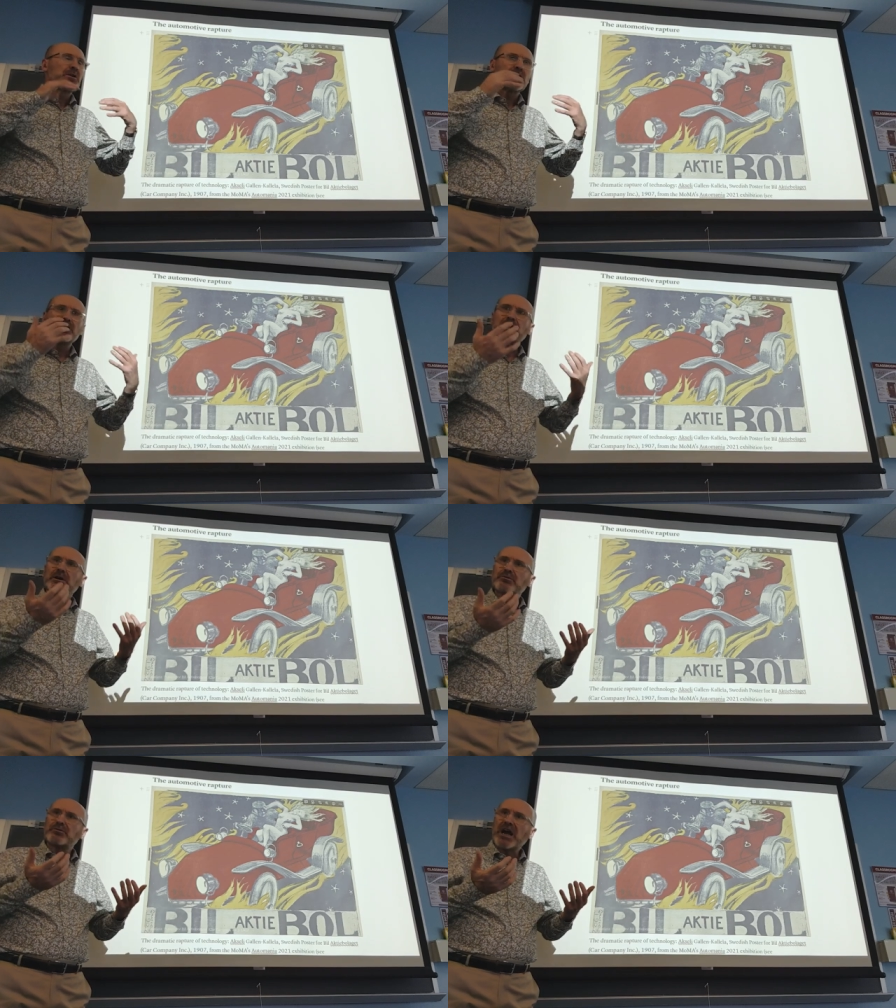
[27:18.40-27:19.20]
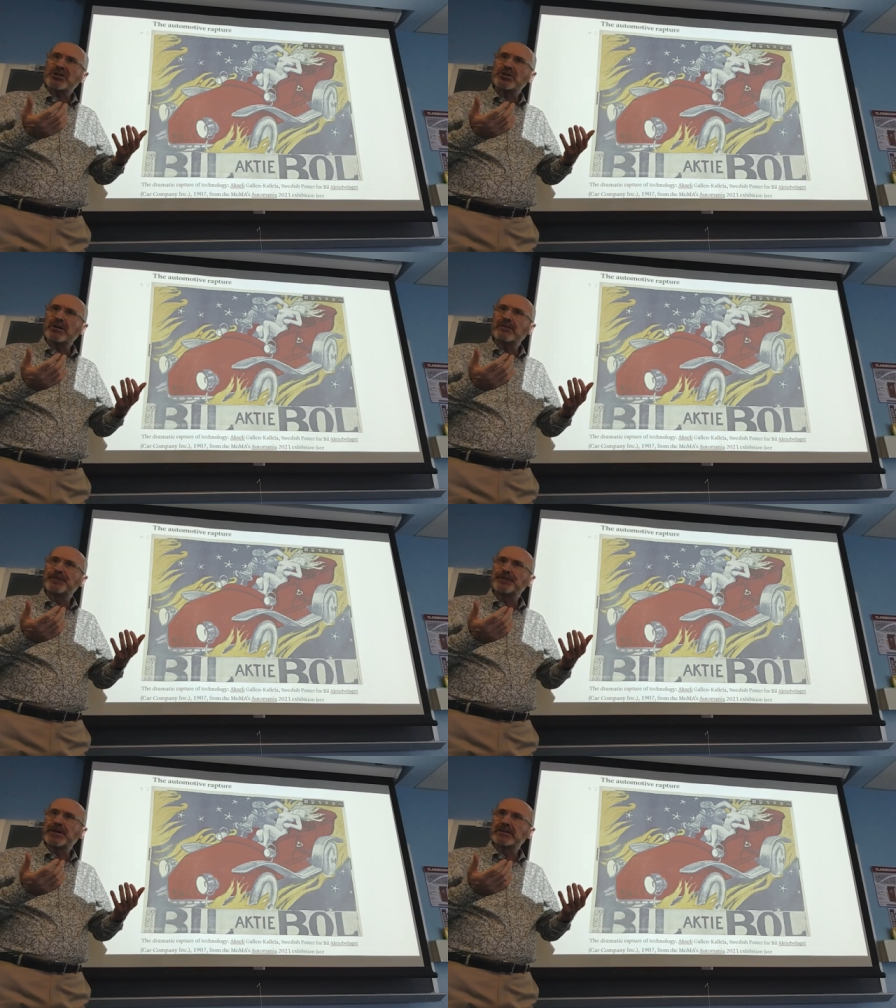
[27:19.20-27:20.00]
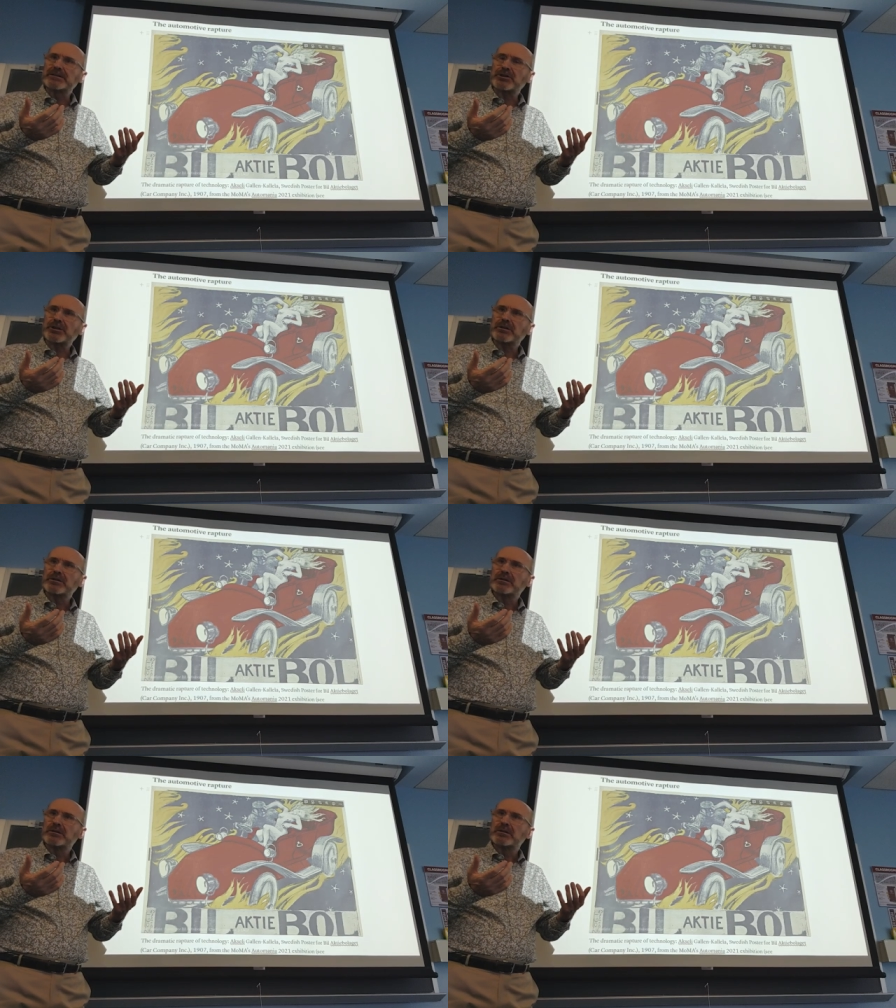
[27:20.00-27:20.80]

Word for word: the rational filter